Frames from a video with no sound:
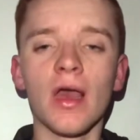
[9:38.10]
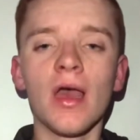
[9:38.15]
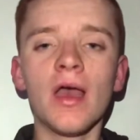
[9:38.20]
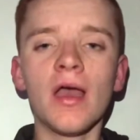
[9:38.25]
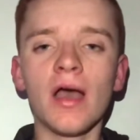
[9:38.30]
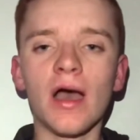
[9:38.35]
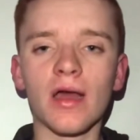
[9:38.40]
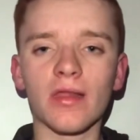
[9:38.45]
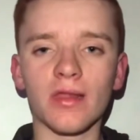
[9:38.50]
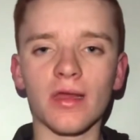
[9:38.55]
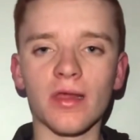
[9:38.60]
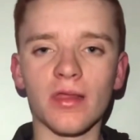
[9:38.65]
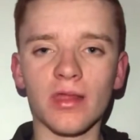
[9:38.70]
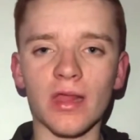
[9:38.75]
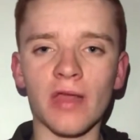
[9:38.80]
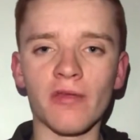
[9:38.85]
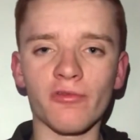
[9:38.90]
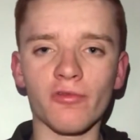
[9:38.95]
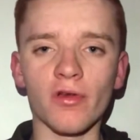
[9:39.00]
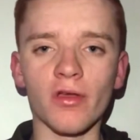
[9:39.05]
as I
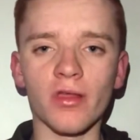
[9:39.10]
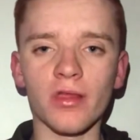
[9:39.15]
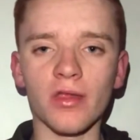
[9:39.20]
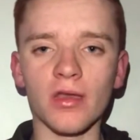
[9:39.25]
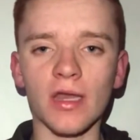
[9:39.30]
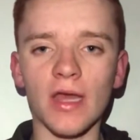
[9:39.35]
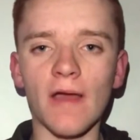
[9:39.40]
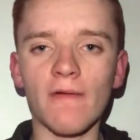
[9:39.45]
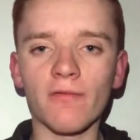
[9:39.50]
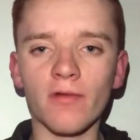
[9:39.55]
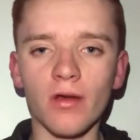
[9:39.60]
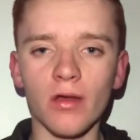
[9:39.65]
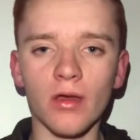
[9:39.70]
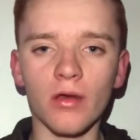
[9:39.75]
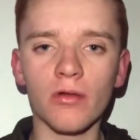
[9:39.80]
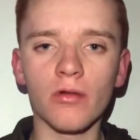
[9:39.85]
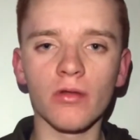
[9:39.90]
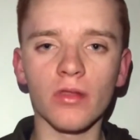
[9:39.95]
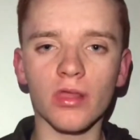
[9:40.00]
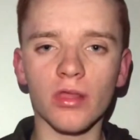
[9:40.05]
say, Royston, they have got a
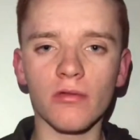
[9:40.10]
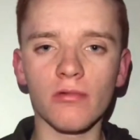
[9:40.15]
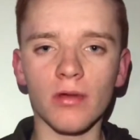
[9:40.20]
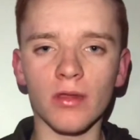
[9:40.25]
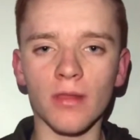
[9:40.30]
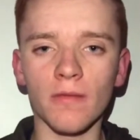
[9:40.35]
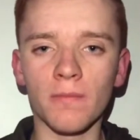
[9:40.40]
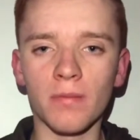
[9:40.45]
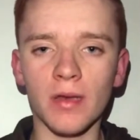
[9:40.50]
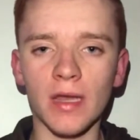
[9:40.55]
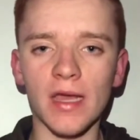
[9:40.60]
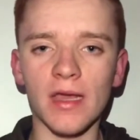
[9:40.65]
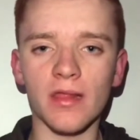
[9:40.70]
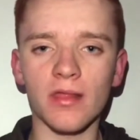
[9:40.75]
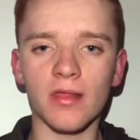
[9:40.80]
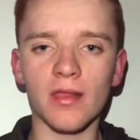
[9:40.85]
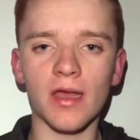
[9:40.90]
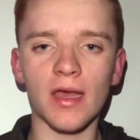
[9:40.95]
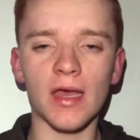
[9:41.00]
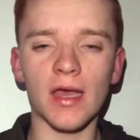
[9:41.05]
good squad of
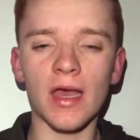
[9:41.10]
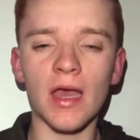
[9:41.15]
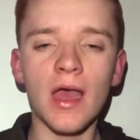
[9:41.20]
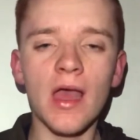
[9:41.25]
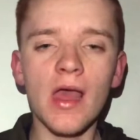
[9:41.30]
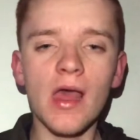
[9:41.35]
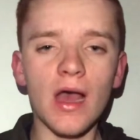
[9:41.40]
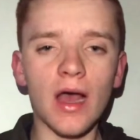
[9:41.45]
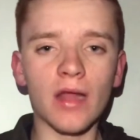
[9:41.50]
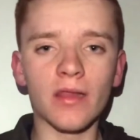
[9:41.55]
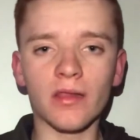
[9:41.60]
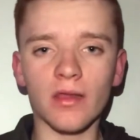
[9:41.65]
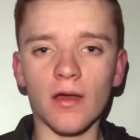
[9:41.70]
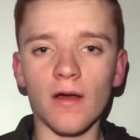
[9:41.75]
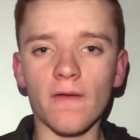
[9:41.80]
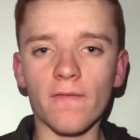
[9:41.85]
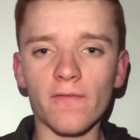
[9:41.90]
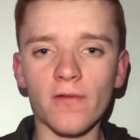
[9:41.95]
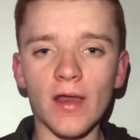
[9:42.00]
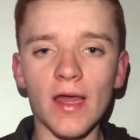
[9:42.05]
players there, and they
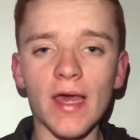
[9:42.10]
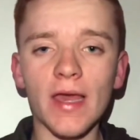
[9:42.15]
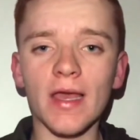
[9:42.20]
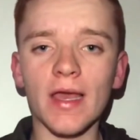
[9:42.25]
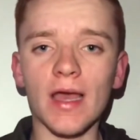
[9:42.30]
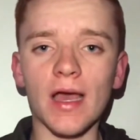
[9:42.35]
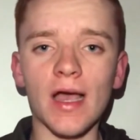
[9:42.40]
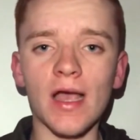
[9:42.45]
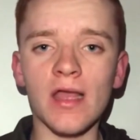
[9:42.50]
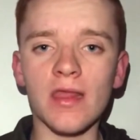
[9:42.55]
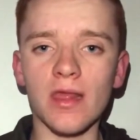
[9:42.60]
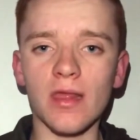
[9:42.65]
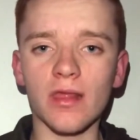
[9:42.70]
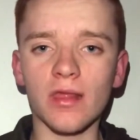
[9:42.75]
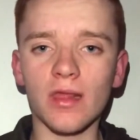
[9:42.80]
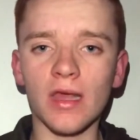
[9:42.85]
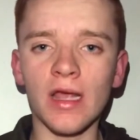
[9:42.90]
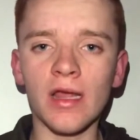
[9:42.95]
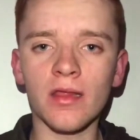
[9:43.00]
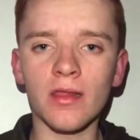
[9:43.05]
are flying high this
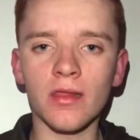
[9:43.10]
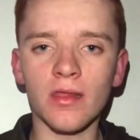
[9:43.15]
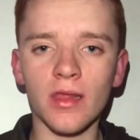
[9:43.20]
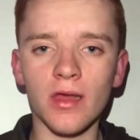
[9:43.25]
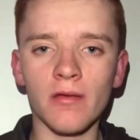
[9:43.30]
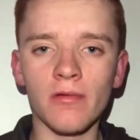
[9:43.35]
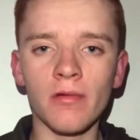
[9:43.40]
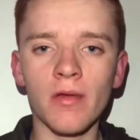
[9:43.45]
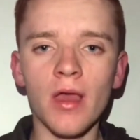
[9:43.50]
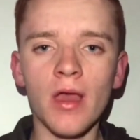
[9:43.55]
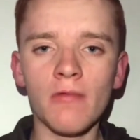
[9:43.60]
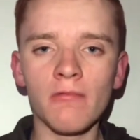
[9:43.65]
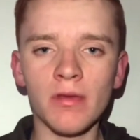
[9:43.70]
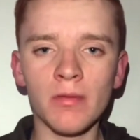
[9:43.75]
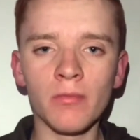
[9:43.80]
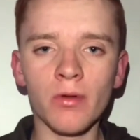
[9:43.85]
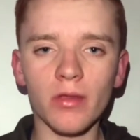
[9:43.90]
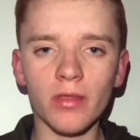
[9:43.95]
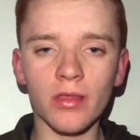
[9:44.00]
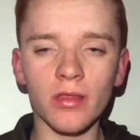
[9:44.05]
season, so we
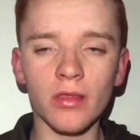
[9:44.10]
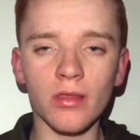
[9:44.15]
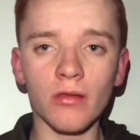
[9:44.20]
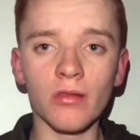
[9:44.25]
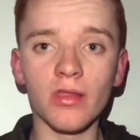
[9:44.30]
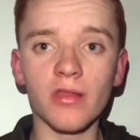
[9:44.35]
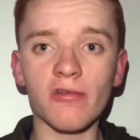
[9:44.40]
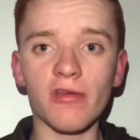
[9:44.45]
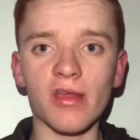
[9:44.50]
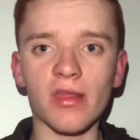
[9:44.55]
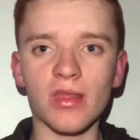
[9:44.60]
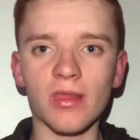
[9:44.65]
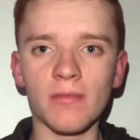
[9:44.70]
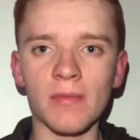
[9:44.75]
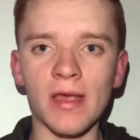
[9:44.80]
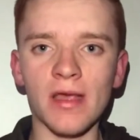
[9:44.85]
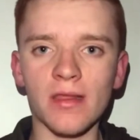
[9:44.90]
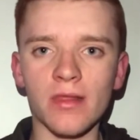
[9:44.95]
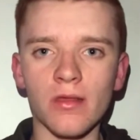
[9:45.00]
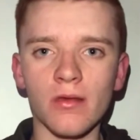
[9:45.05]
mustn't
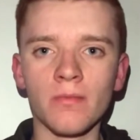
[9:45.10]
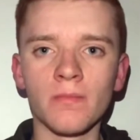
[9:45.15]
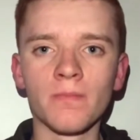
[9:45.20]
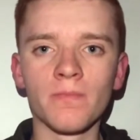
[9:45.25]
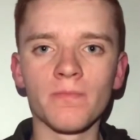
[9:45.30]
underestimate them.